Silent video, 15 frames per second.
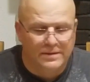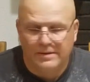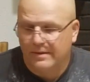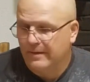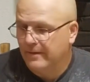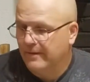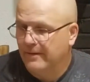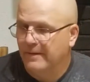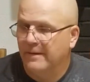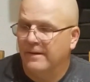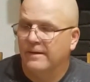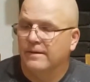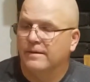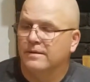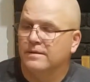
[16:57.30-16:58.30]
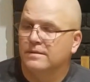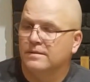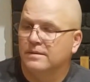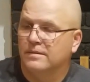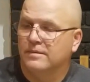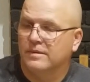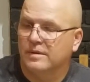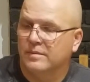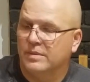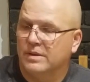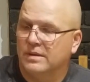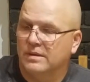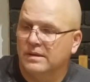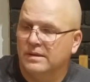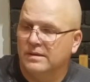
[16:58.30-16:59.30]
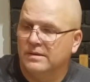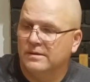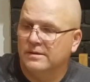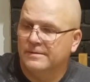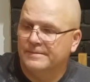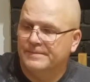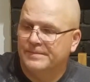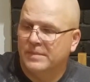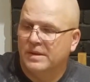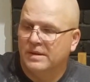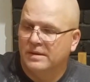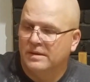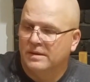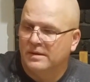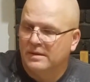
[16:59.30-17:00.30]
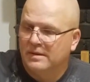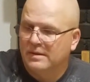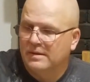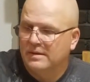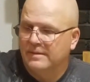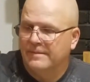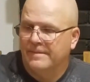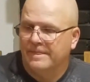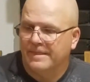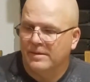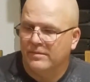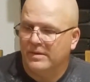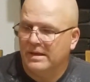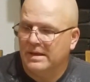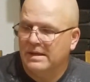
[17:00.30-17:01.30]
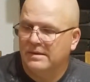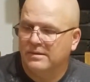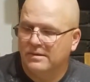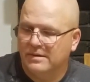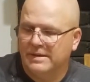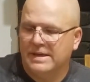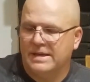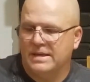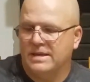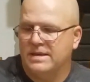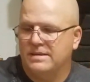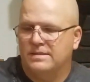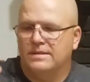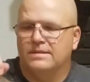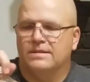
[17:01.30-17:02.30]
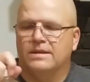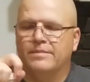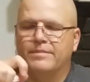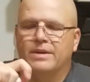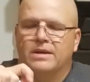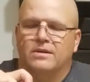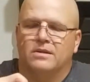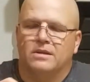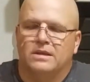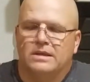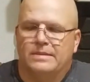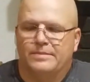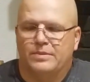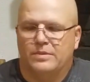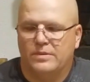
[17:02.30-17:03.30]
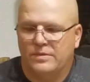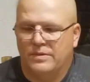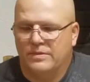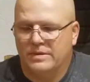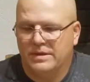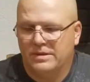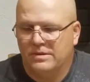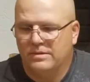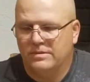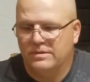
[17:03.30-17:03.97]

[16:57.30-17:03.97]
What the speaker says: Okay, then we're going to put the lid on. And right now, that yeast is in a big clump. What we want to do is